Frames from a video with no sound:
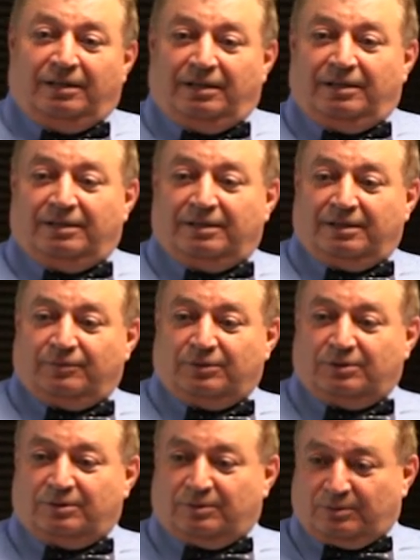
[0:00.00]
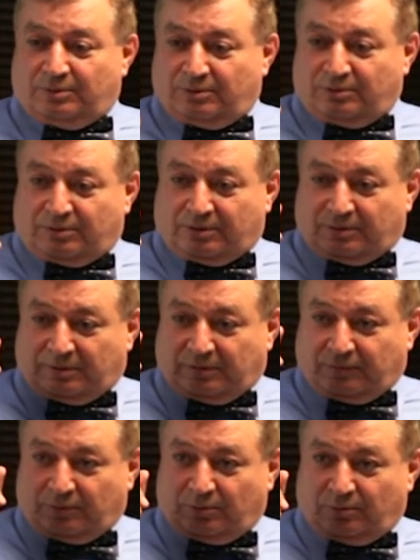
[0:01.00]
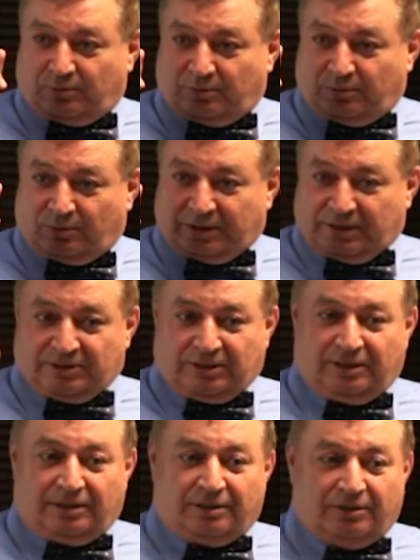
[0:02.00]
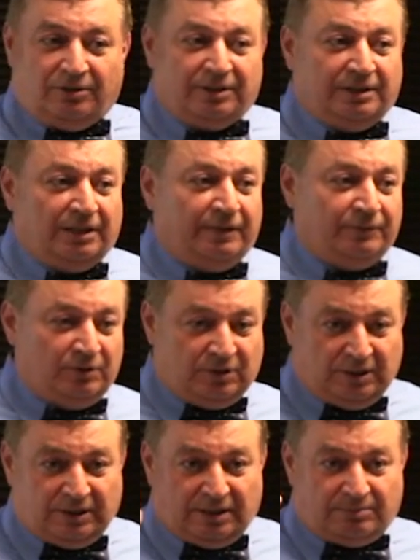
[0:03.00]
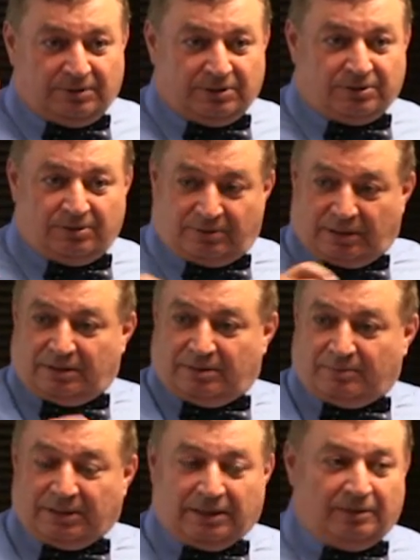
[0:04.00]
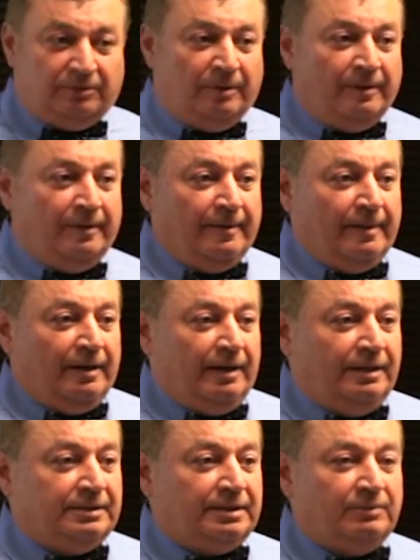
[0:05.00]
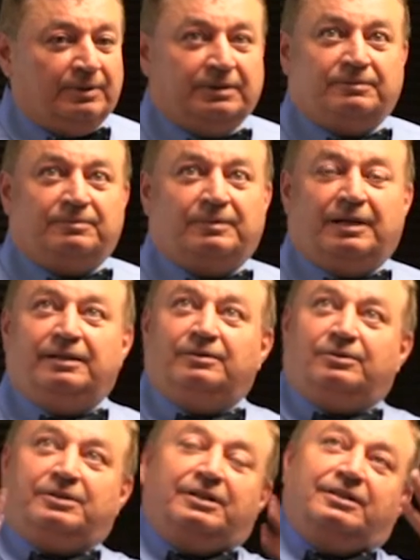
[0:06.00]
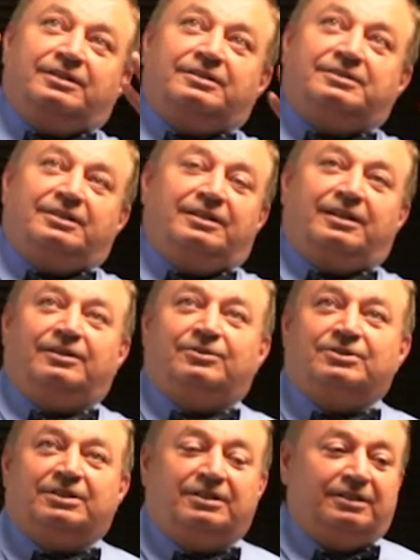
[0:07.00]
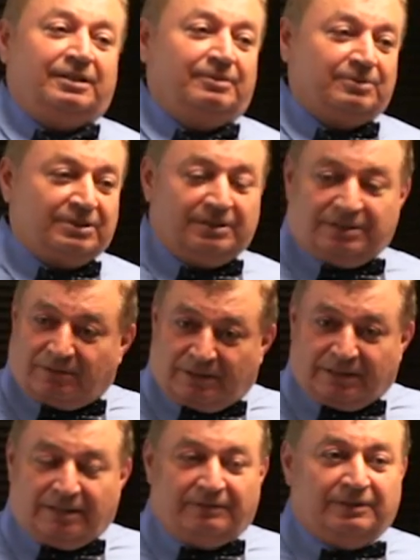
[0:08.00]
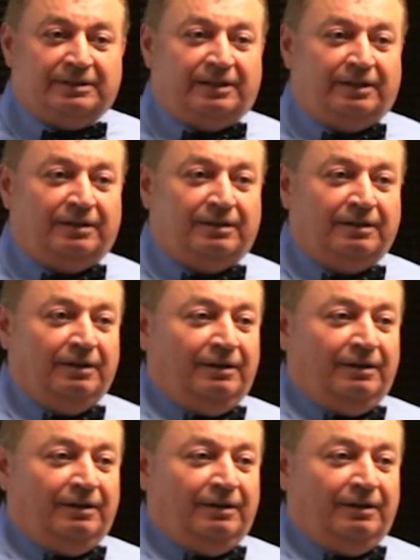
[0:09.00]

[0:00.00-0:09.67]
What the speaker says: and then if you look at the ceiling long enough, you see numbers, you take them down. I said, but I'm looking at the ceiling, I don't see any numbers. He said, well, have a drink.